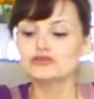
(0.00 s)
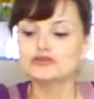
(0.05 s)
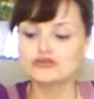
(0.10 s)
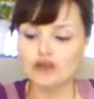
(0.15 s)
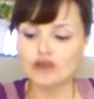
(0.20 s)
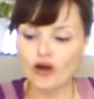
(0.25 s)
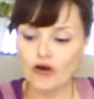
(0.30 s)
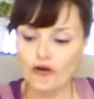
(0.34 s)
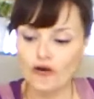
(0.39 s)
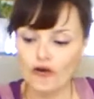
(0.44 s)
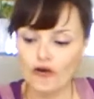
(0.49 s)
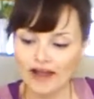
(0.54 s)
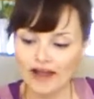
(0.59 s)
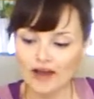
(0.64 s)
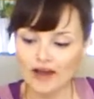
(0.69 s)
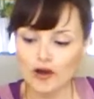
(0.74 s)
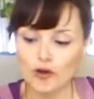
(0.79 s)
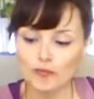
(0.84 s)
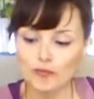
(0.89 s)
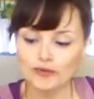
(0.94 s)
So I
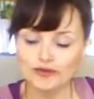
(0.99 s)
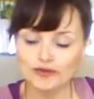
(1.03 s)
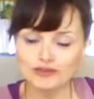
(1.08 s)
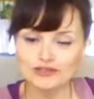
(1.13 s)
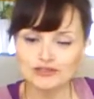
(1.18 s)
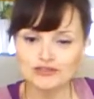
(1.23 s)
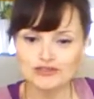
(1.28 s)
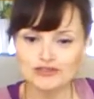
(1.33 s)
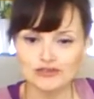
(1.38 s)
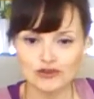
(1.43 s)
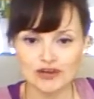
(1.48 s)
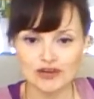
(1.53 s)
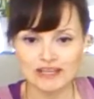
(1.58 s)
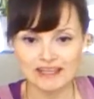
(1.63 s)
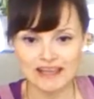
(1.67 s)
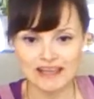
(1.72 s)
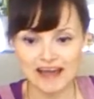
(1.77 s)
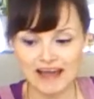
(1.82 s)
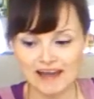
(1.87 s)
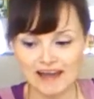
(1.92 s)
hope you
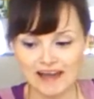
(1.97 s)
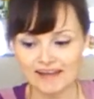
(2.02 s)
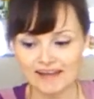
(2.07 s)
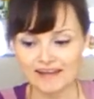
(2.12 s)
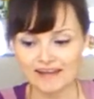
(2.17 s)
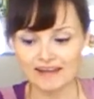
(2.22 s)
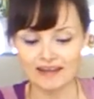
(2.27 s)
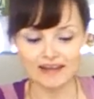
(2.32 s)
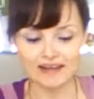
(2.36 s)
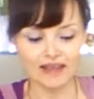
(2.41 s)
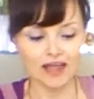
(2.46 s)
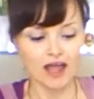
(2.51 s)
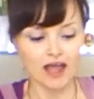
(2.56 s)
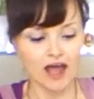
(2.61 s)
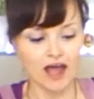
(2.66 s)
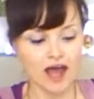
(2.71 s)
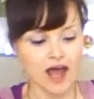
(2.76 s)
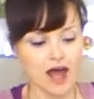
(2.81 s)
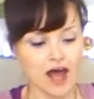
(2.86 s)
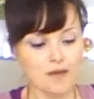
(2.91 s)
enjoyed that.
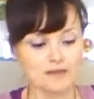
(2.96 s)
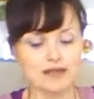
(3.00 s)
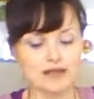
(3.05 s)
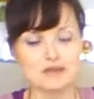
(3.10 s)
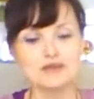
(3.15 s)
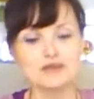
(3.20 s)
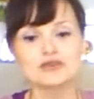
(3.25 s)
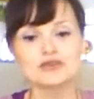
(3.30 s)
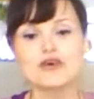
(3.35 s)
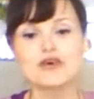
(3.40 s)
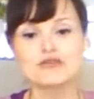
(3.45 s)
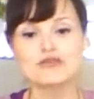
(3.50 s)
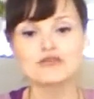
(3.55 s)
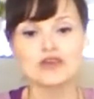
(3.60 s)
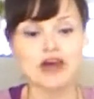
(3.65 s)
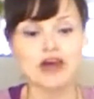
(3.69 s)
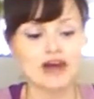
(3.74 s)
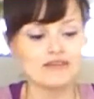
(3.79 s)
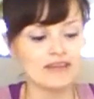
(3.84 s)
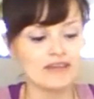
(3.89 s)
Let me know if
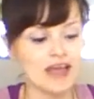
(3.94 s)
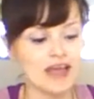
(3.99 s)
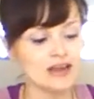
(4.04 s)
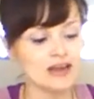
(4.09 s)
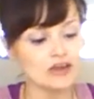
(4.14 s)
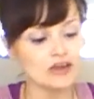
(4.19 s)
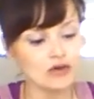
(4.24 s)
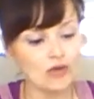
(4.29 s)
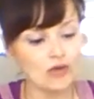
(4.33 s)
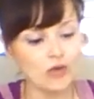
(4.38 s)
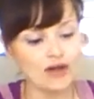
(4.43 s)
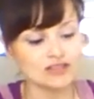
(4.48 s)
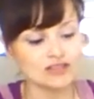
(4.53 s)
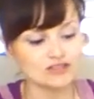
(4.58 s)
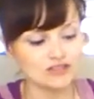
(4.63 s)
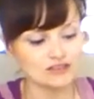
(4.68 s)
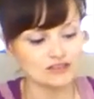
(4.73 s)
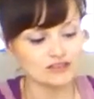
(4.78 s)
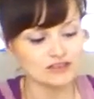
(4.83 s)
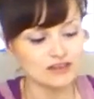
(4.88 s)
you have any
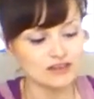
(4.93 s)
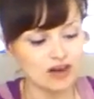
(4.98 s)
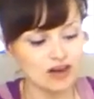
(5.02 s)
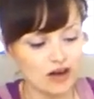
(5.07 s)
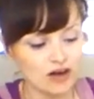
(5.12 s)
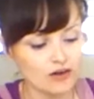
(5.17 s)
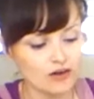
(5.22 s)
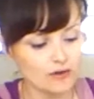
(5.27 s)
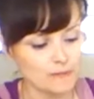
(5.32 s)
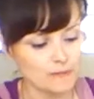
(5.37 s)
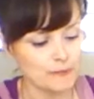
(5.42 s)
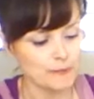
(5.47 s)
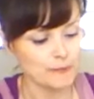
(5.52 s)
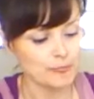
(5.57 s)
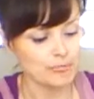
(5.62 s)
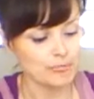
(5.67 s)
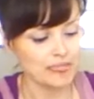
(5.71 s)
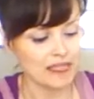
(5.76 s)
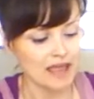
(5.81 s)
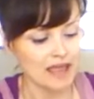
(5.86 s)
questions at all,
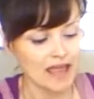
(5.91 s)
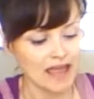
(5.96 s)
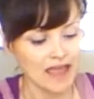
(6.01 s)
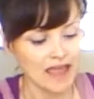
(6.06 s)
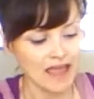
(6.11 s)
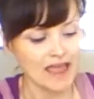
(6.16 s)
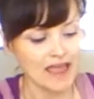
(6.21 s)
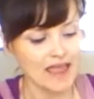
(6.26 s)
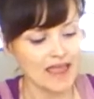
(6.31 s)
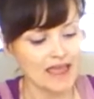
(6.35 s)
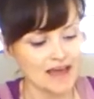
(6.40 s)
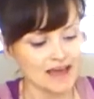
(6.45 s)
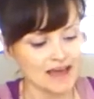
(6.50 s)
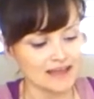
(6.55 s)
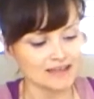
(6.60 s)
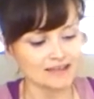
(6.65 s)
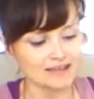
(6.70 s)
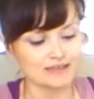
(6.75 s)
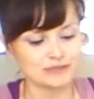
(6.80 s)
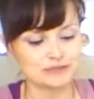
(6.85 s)

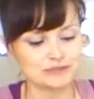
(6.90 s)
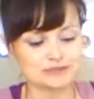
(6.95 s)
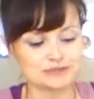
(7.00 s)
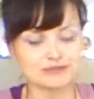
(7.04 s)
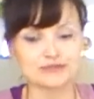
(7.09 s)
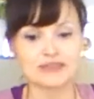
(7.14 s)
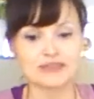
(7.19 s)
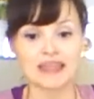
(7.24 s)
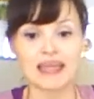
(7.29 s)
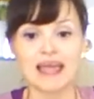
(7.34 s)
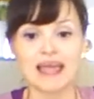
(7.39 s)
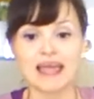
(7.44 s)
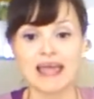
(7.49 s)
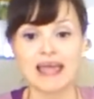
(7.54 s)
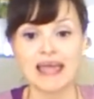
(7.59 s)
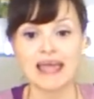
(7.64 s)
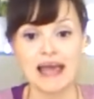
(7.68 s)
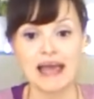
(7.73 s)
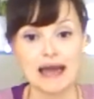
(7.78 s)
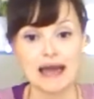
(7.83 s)
and
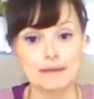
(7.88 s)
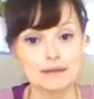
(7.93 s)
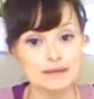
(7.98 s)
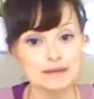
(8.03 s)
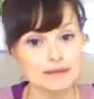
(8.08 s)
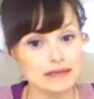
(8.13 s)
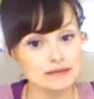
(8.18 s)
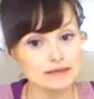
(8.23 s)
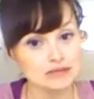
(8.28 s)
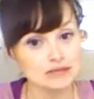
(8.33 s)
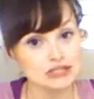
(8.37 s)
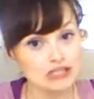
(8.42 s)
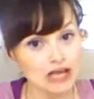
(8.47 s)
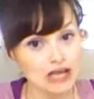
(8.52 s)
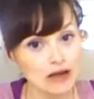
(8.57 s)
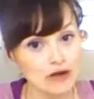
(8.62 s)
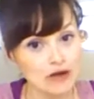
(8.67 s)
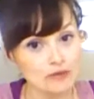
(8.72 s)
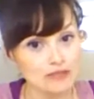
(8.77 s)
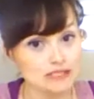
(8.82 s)
happy baby
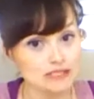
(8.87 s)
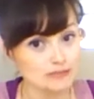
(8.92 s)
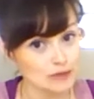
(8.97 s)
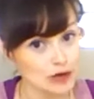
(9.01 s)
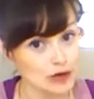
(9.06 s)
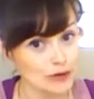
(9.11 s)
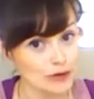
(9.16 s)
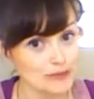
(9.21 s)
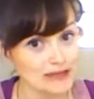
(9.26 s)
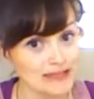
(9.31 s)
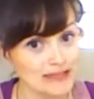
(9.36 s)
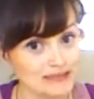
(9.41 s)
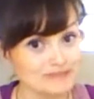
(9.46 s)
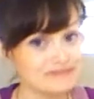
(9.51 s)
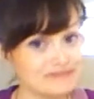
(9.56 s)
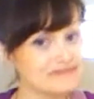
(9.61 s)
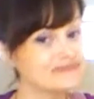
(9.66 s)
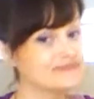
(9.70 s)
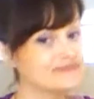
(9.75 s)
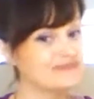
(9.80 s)
shower, Miss Marmee.
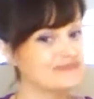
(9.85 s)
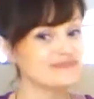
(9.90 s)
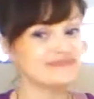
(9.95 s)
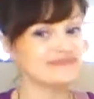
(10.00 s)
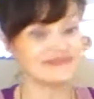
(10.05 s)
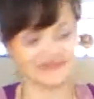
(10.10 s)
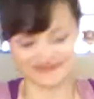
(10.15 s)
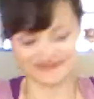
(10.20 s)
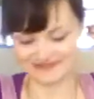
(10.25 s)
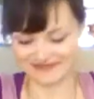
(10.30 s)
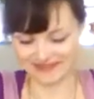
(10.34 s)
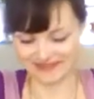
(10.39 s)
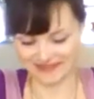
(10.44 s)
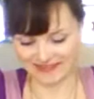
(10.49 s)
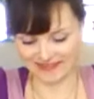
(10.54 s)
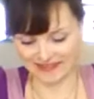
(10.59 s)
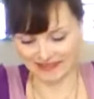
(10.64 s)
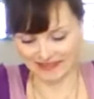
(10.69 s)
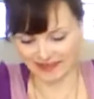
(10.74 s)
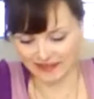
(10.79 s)

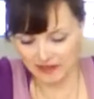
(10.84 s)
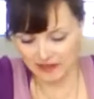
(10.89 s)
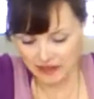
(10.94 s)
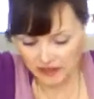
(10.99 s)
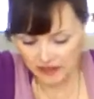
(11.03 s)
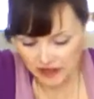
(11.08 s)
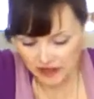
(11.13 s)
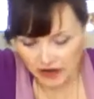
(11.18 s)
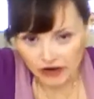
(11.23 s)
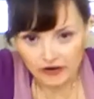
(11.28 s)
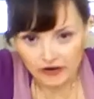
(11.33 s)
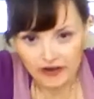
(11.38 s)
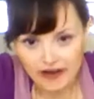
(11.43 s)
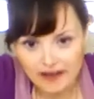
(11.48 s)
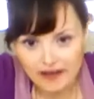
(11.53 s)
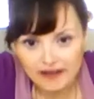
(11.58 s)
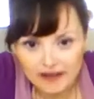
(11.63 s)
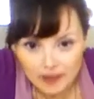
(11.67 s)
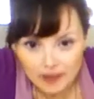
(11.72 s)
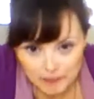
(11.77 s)

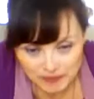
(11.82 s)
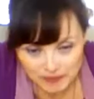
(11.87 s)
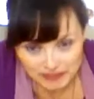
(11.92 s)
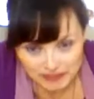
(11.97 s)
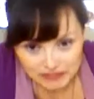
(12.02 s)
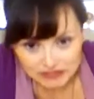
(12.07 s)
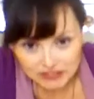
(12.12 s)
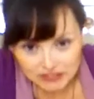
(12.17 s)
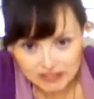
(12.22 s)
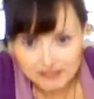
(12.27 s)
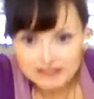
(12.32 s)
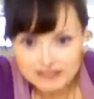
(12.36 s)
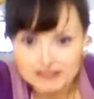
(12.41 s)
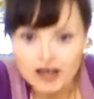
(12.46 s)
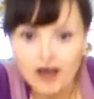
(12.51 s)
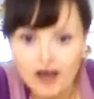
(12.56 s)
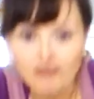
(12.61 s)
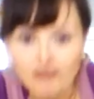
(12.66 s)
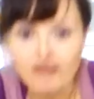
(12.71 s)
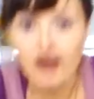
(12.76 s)
Alright, I'm going to shut this
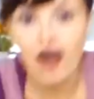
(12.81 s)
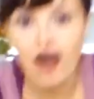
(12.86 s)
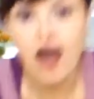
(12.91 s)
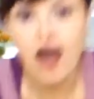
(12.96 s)
off.